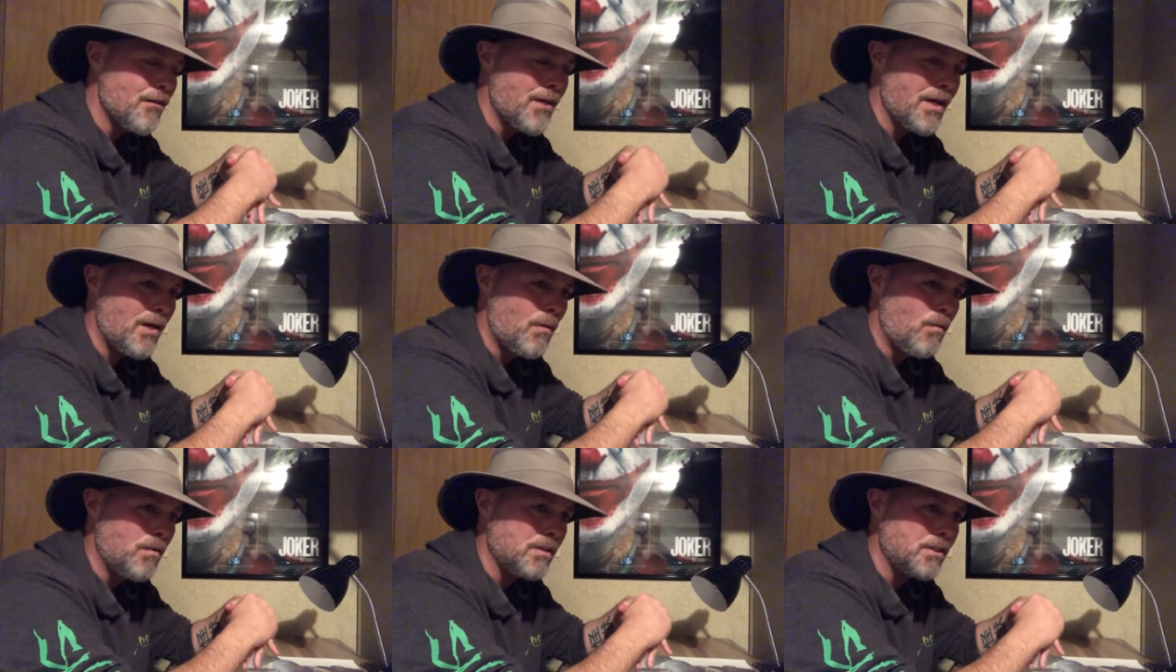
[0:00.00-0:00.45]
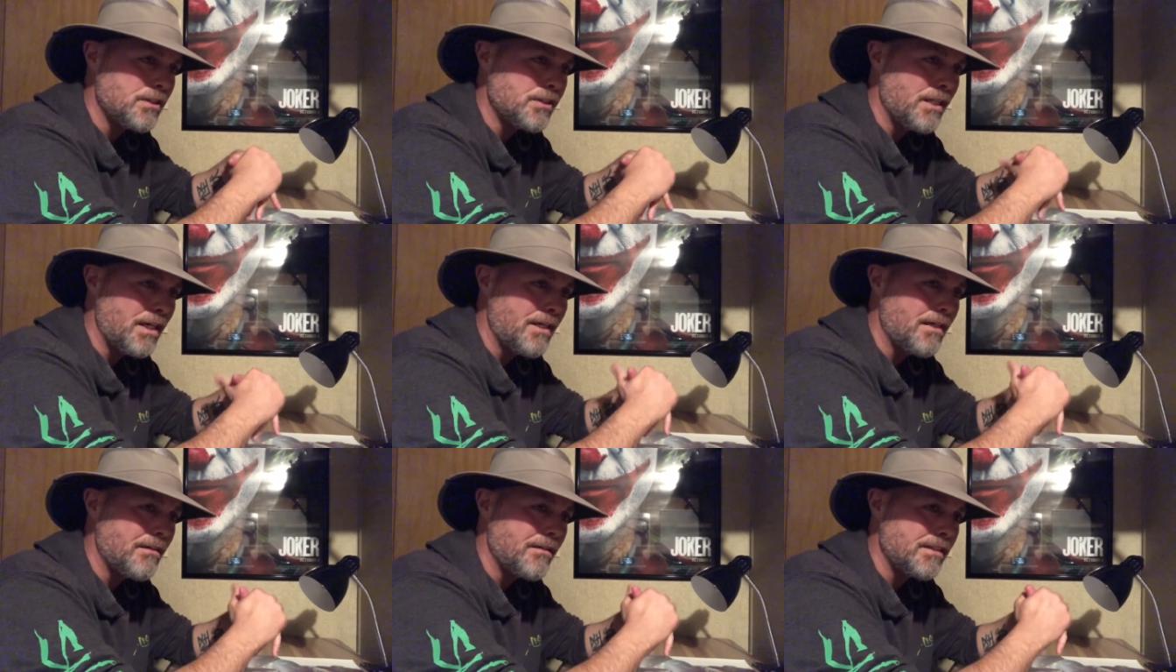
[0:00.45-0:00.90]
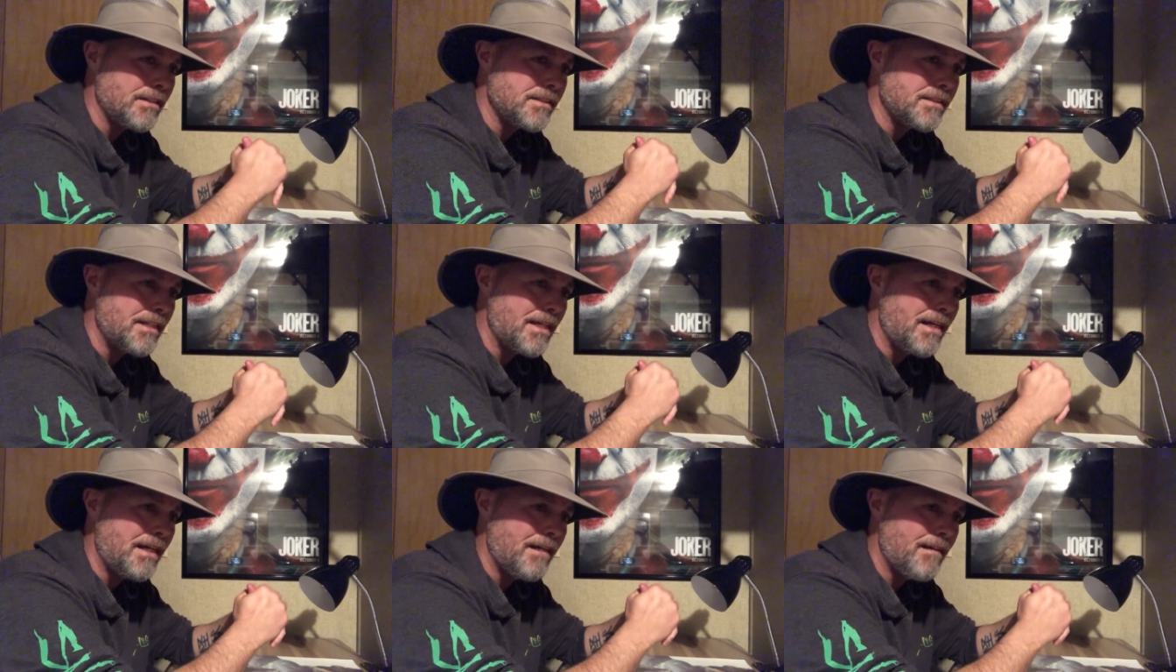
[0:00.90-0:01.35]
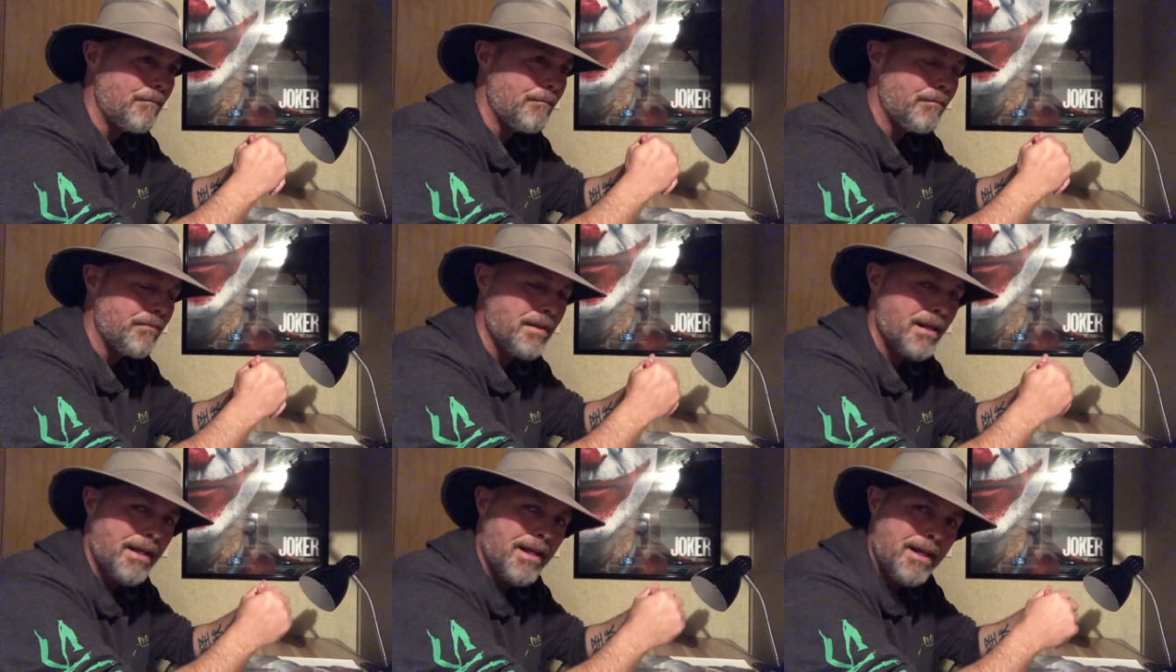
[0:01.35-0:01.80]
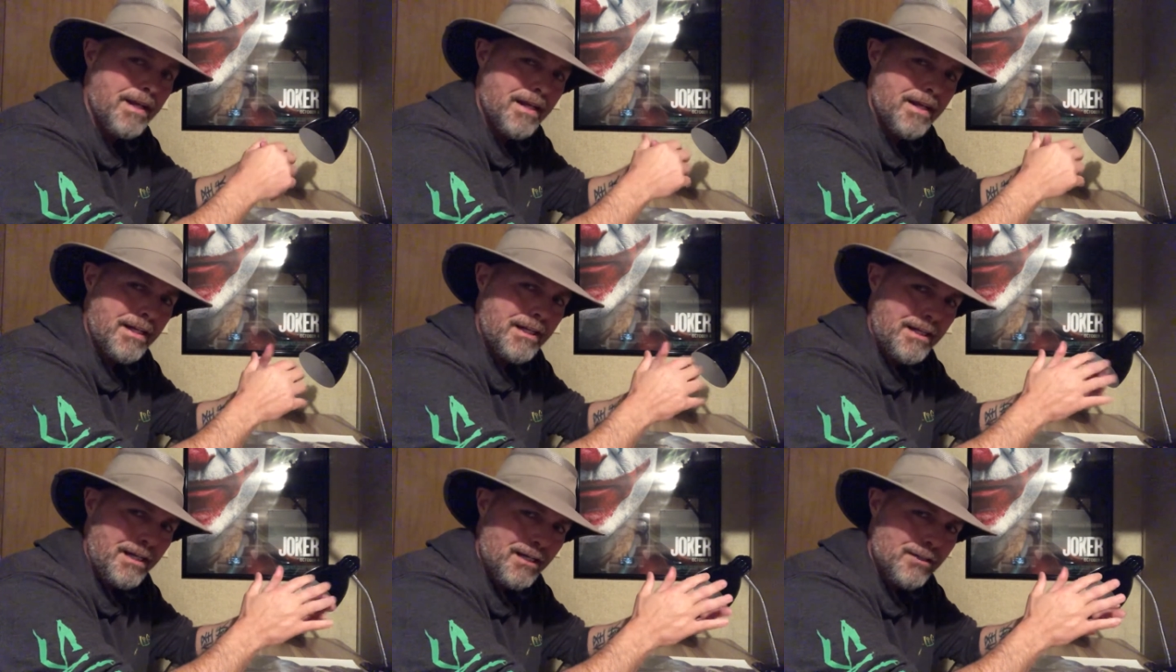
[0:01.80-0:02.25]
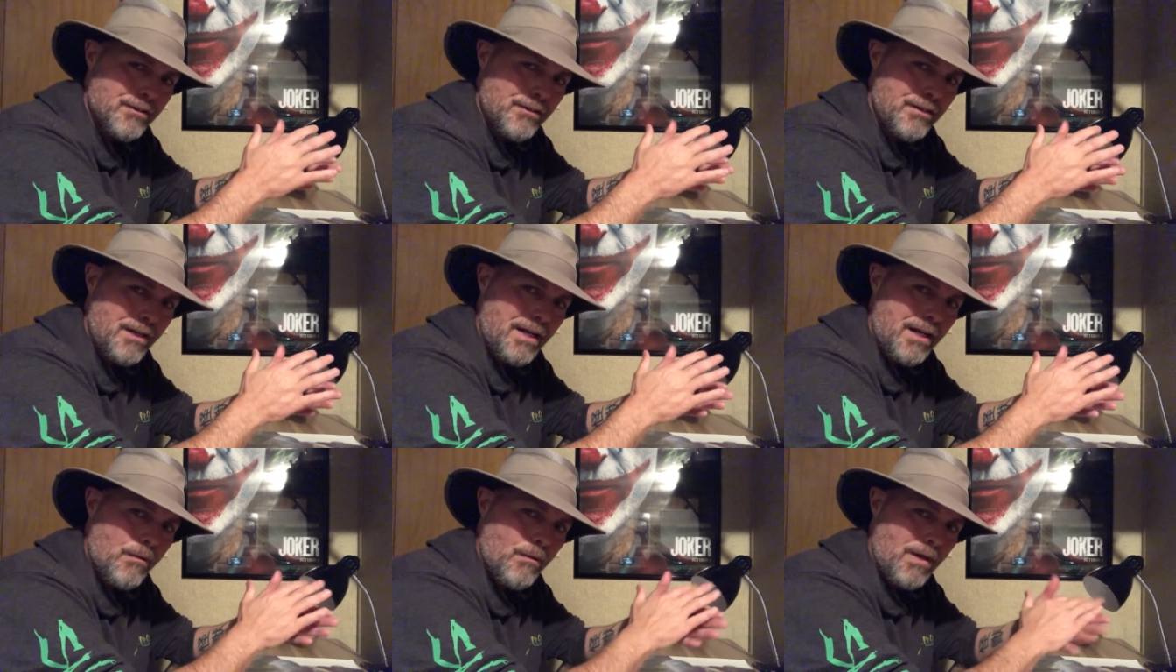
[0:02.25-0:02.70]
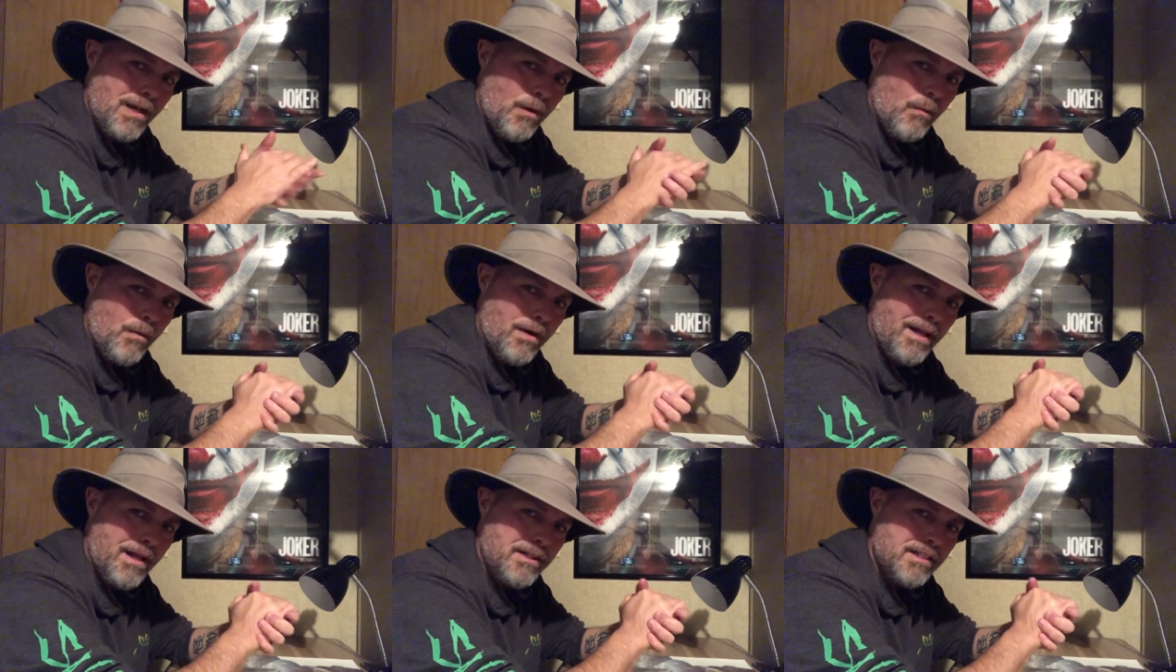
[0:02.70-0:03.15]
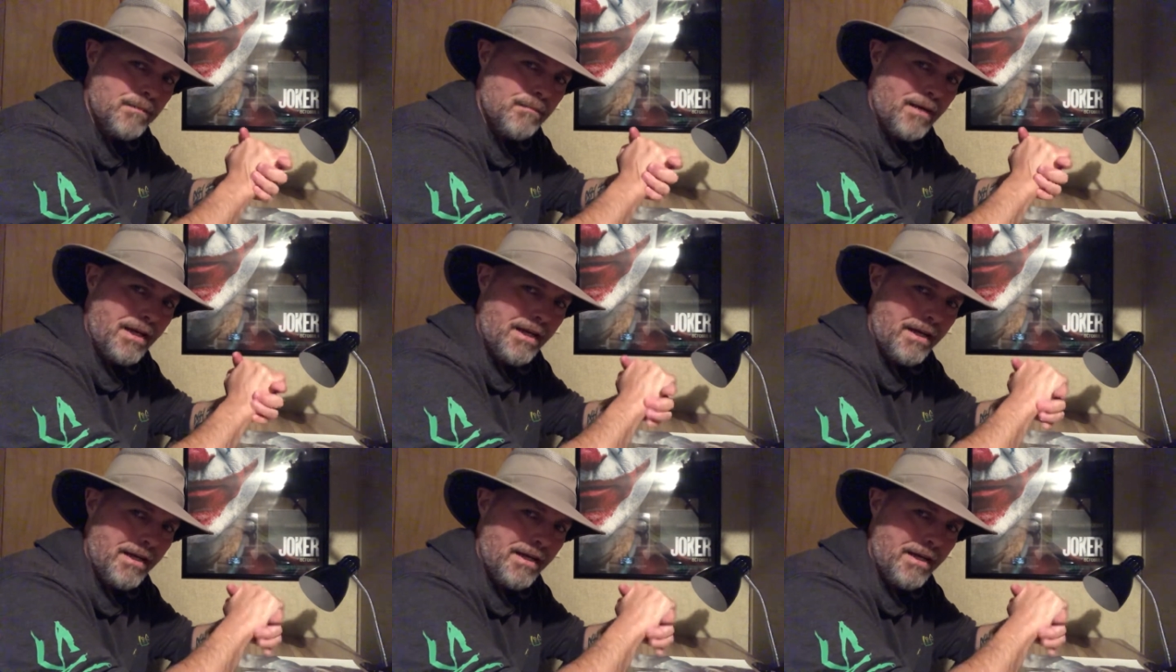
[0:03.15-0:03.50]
thing I want to share is that yesterday when I went out to my